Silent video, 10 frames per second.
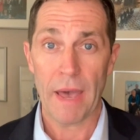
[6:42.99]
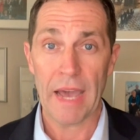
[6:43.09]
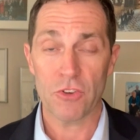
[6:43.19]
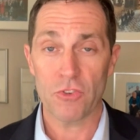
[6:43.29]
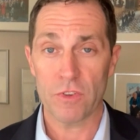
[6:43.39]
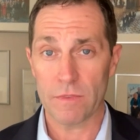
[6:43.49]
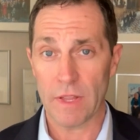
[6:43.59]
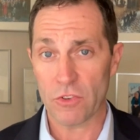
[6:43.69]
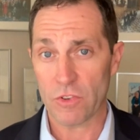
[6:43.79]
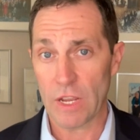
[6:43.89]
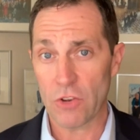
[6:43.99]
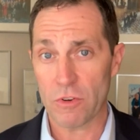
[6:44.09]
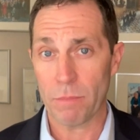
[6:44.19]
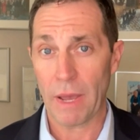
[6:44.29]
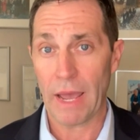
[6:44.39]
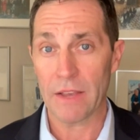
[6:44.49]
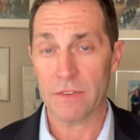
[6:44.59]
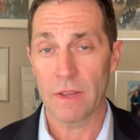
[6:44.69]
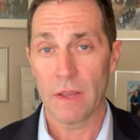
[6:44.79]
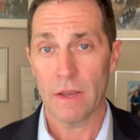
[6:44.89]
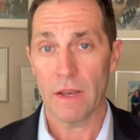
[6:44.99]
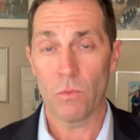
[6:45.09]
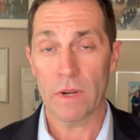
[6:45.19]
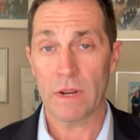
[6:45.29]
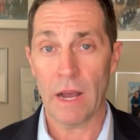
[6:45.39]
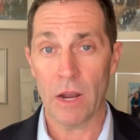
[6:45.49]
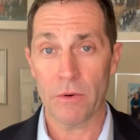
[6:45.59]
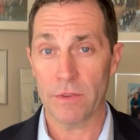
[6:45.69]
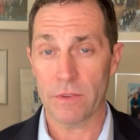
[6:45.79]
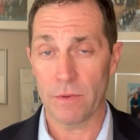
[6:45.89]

packages of legislation pass in one Congress.